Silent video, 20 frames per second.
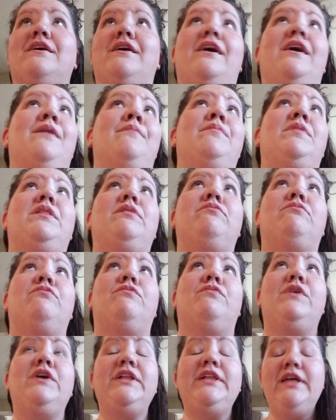am
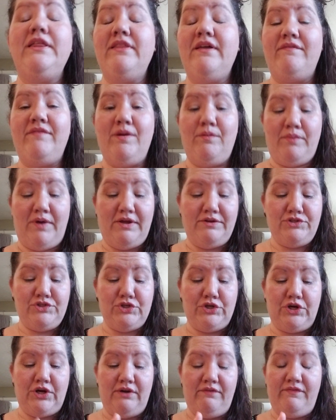really loving brown
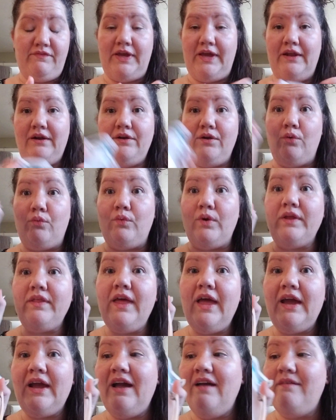sugar and fig. I don't know where the
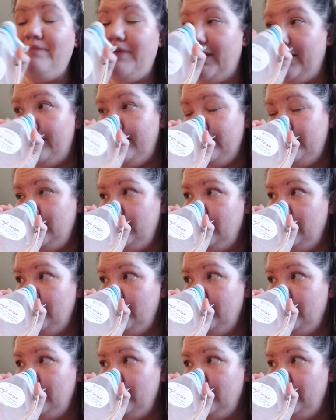heck I've been.